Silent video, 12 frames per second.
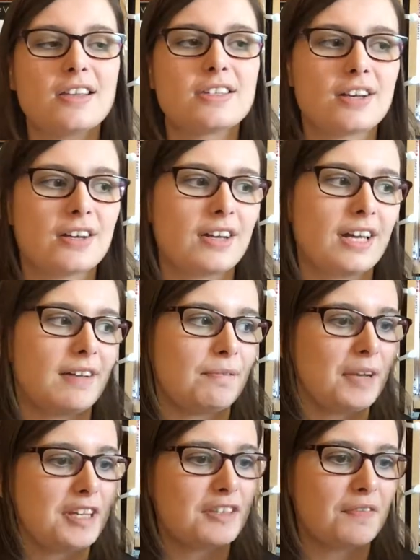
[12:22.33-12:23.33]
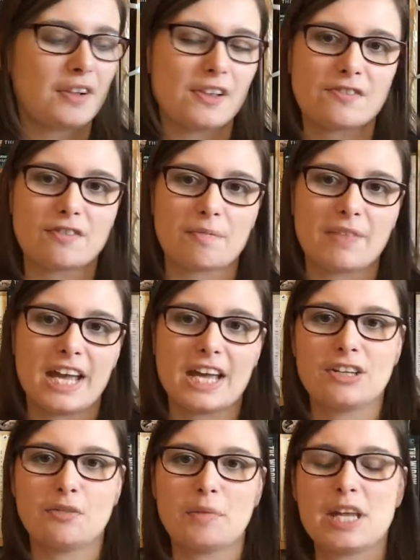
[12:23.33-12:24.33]
So it basically follows from
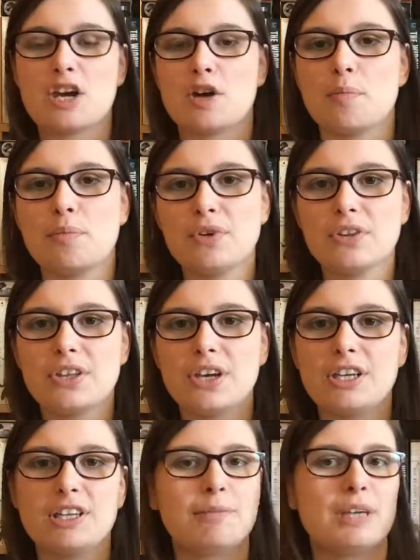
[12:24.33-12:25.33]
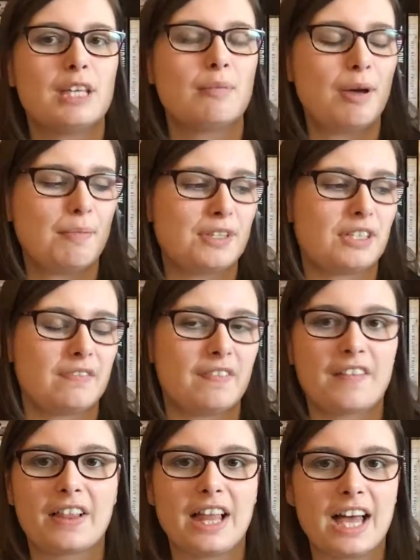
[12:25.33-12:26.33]
that. You meet her brother, you meet the members of
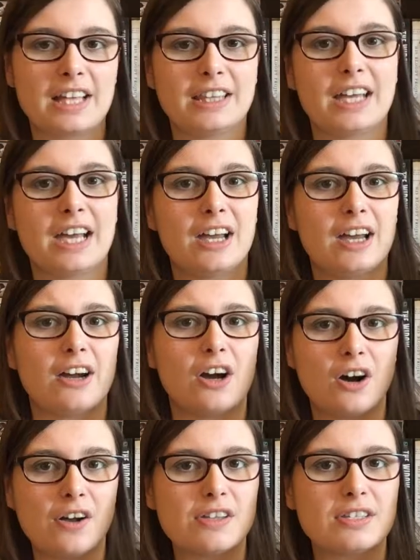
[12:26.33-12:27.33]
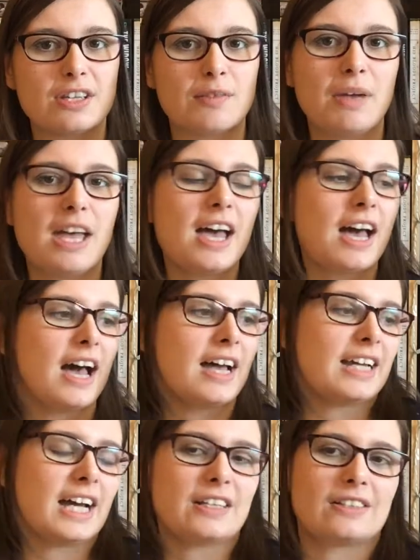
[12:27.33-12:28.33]
the clan that are awesome,
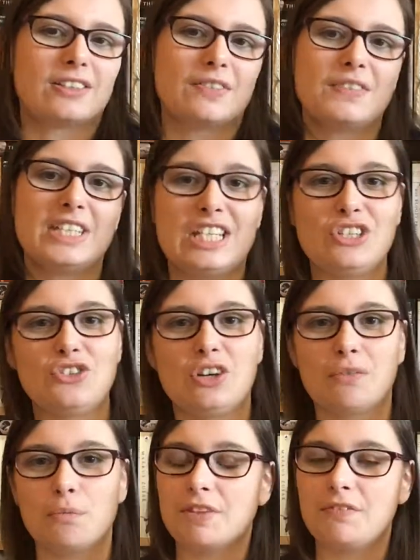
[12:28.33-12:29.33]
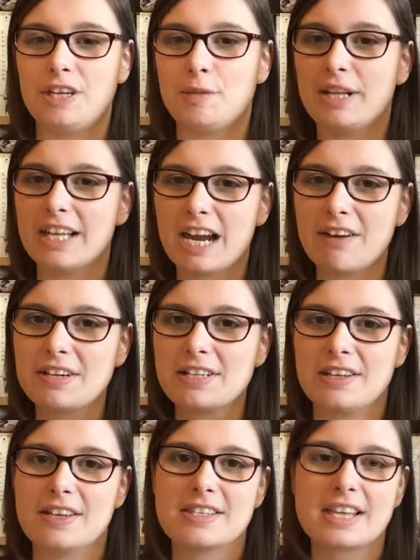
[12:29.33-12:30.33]
and I just love seeing strong female
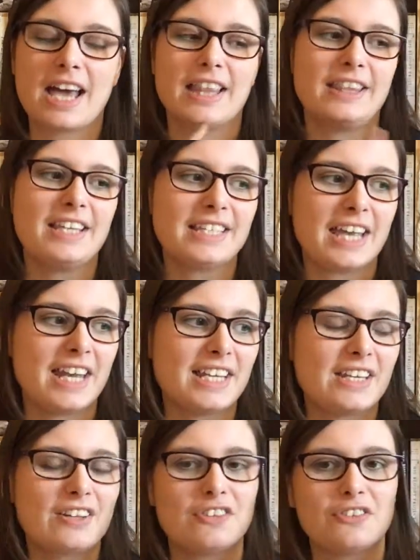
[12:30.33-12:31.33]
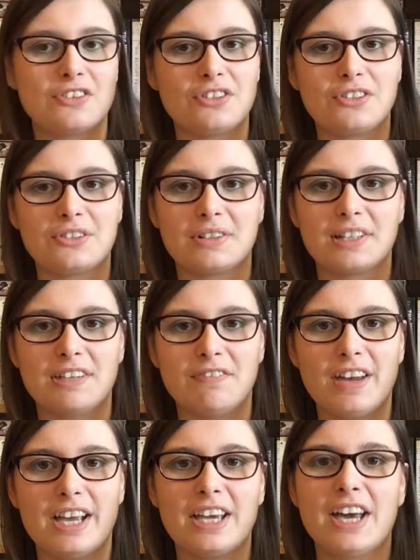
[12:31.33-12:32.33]
characters, and this ended on such a good
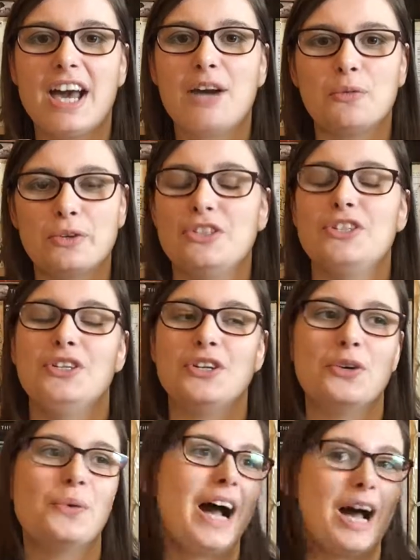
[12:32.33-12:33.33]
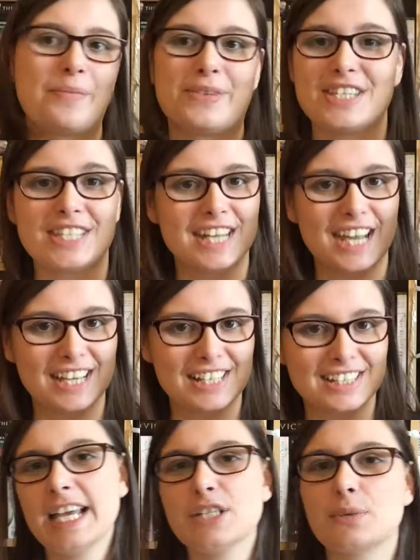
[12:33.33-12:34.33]
cliffhanger. I want to know what happens next.
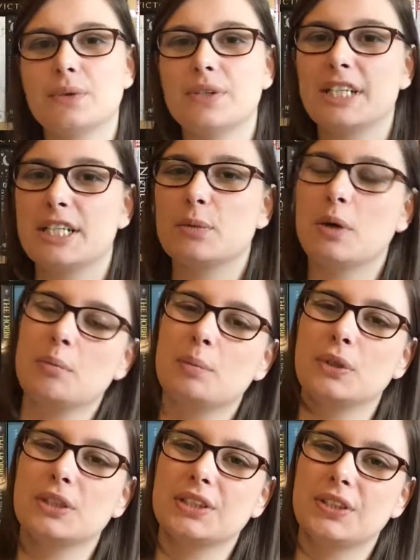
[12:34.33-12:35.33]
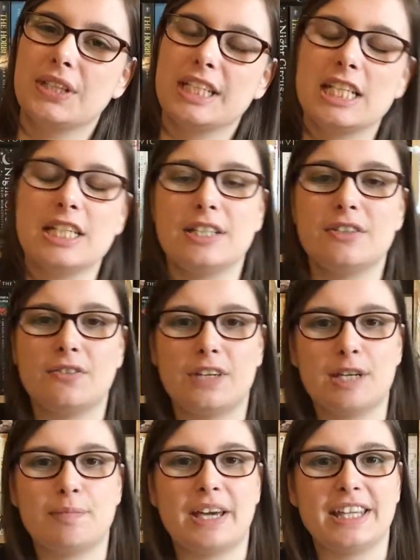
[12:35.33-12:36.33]
Last one is what books do you need to
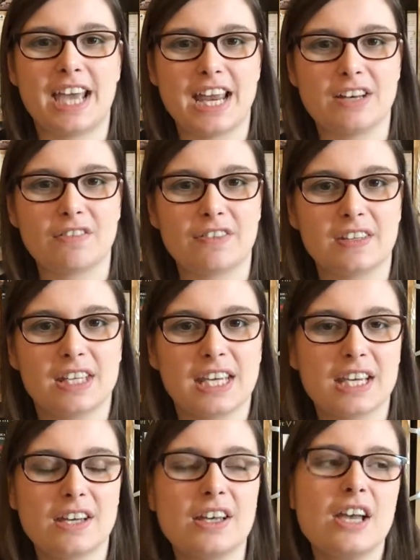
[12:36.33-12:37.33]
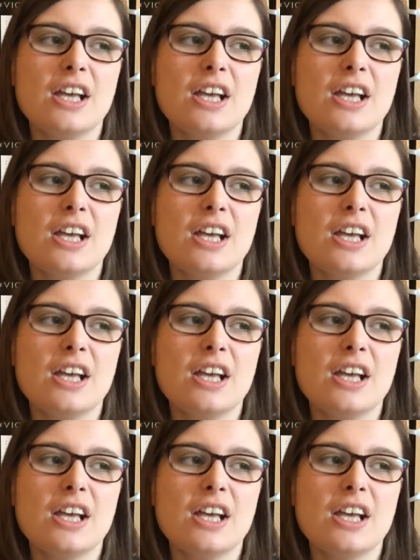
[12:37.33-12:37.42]
read by the end of the year.